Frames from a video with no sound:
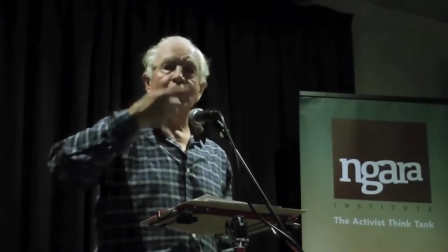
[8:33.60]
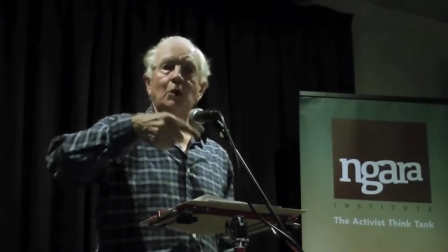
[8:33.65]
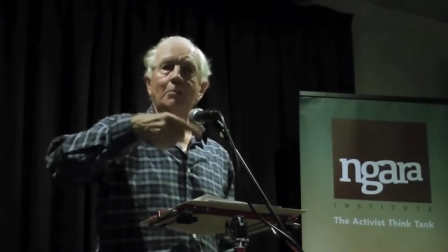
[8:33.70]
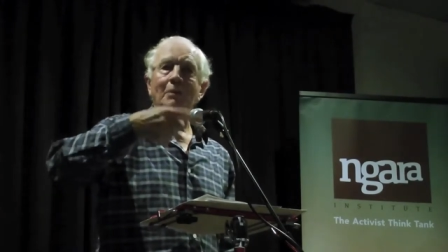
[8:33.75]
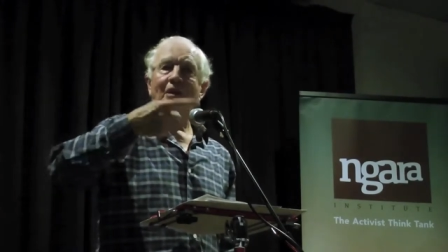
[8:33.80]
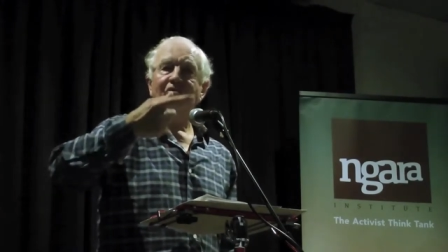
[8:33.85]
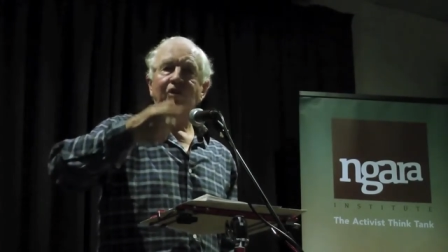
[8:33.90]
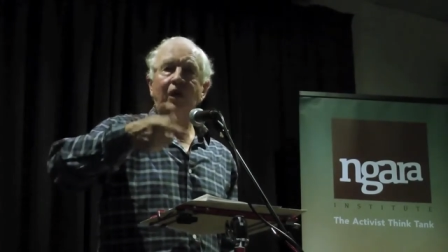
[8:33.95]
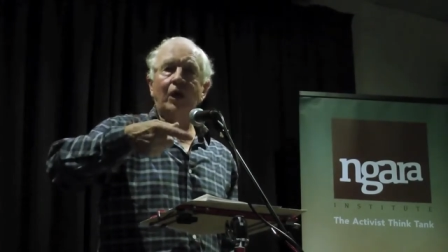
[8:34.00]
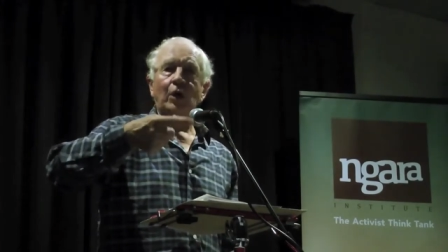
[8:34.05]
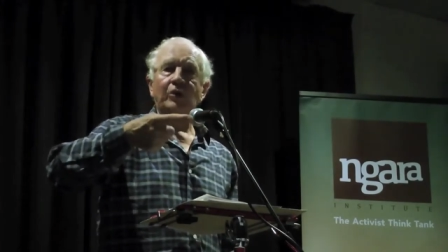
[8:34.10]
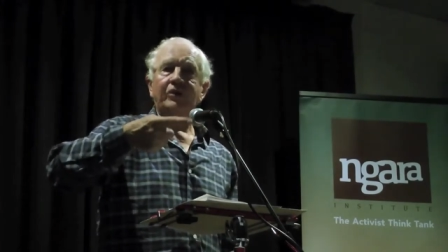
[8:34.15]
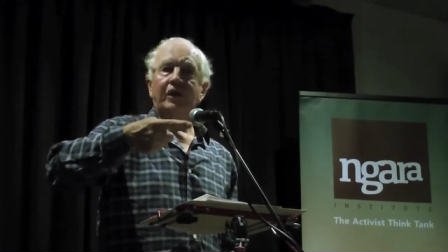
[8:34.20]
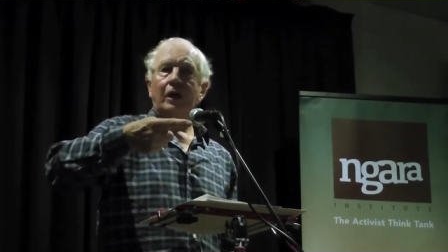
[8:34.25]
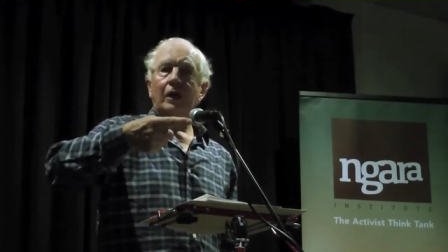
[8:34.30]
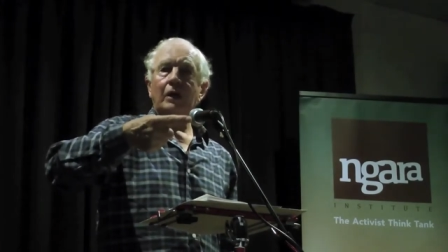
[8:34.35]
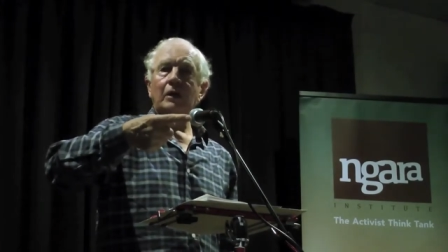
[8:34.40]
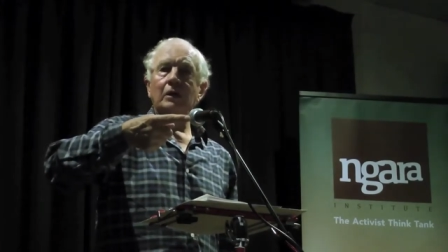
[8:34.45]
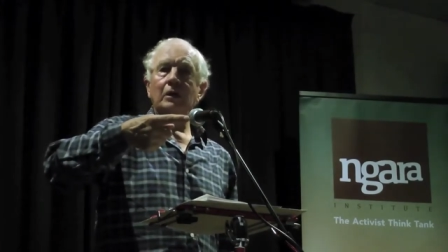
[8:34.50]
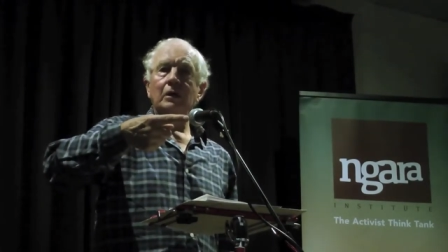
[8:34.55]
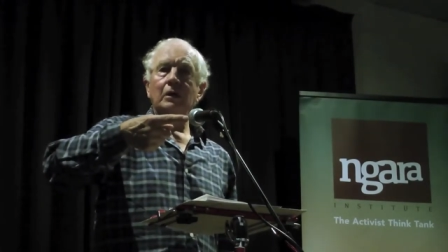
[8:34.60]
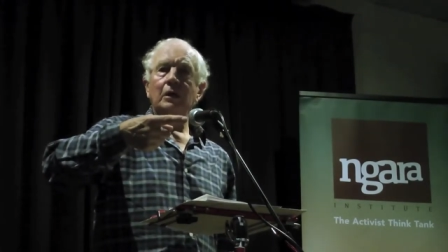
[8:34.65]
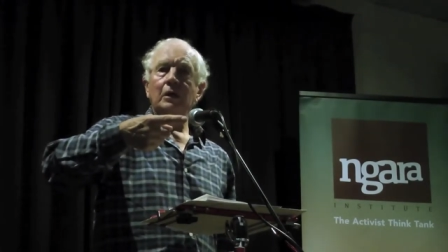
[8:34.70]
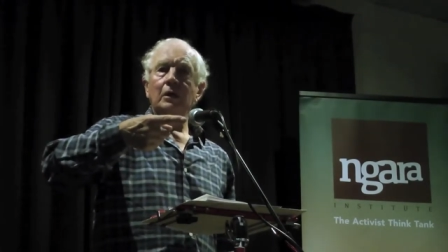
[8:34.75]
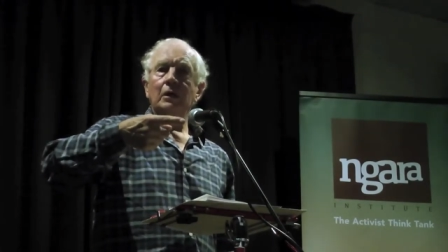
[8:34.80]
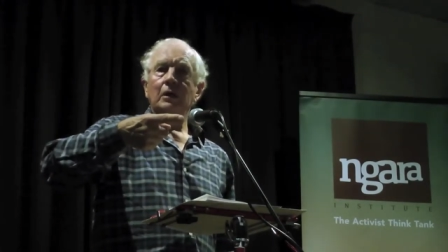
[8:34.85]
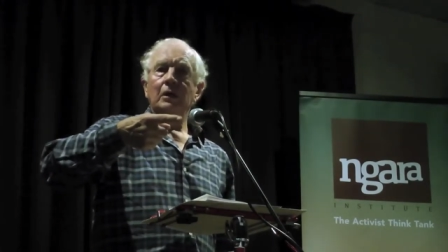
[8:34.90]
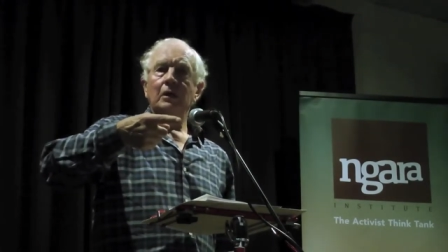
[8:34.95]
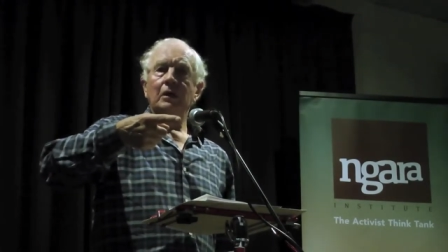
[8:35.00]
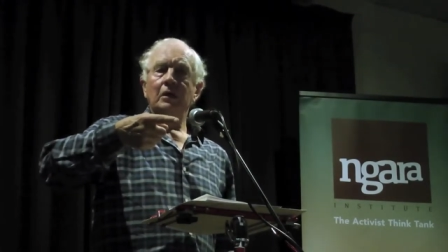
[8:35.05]
New Matilda
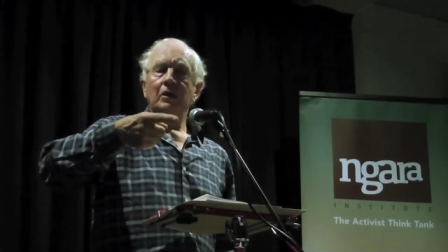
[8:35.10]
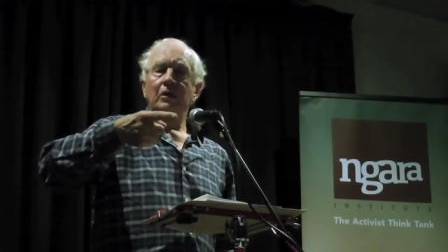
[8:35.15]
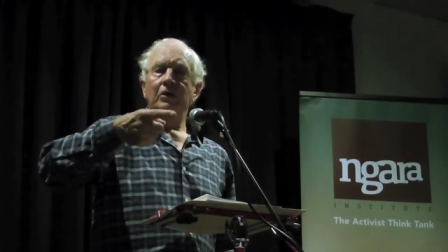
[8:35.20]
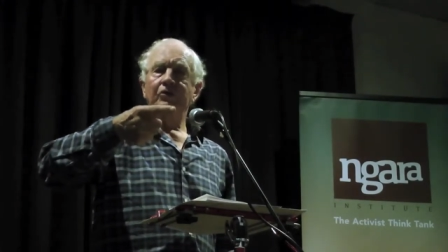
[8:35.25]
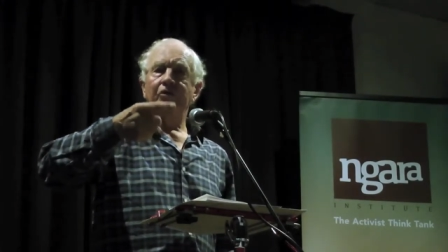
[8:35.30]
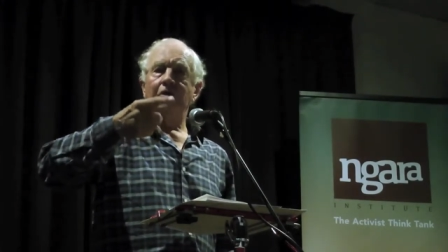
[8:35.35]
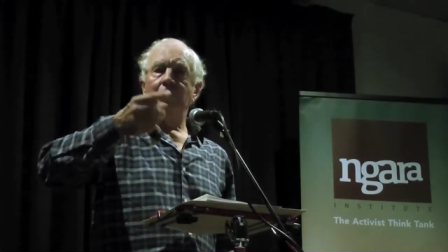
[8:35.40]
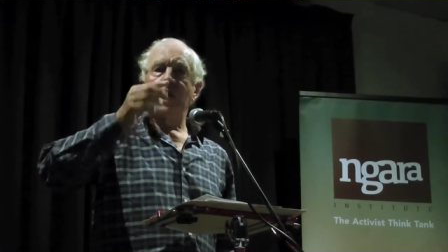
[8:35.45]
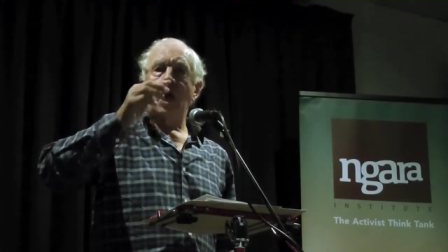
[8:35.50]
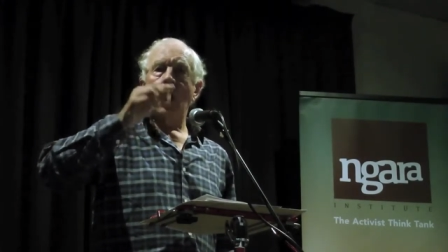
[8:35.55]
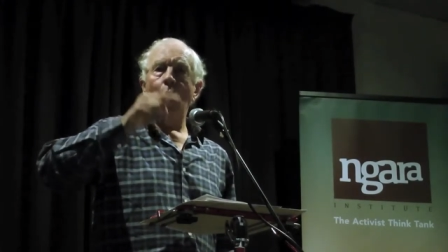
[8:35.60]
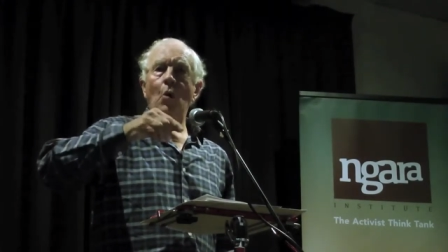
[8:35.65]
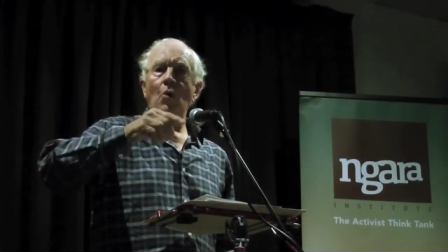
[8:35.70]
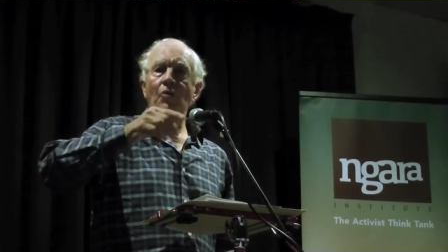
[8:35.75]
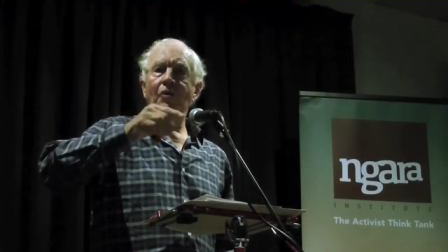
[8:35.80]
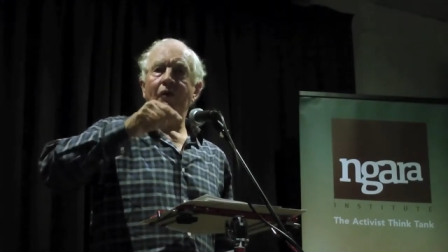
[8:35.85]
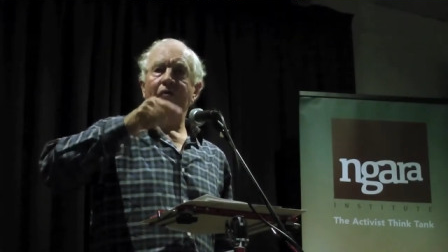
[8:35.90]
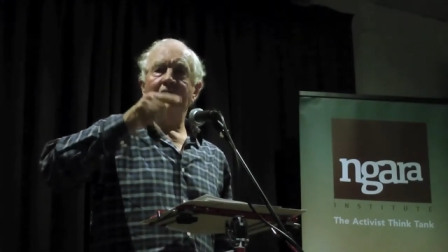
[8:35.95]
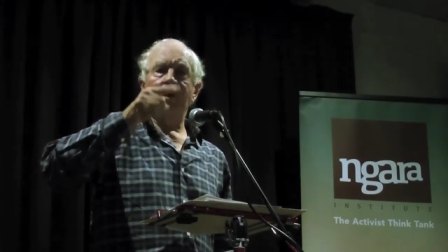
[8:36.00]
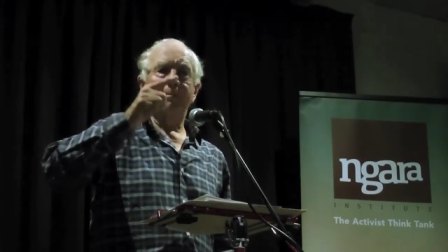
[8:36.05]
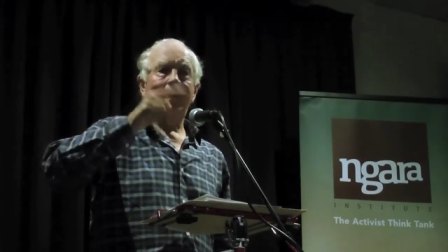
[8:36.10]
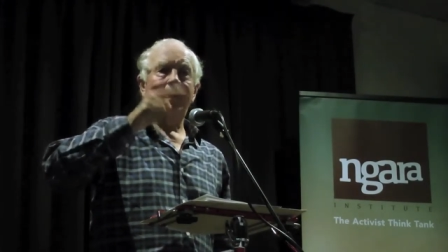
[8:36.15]
to know that the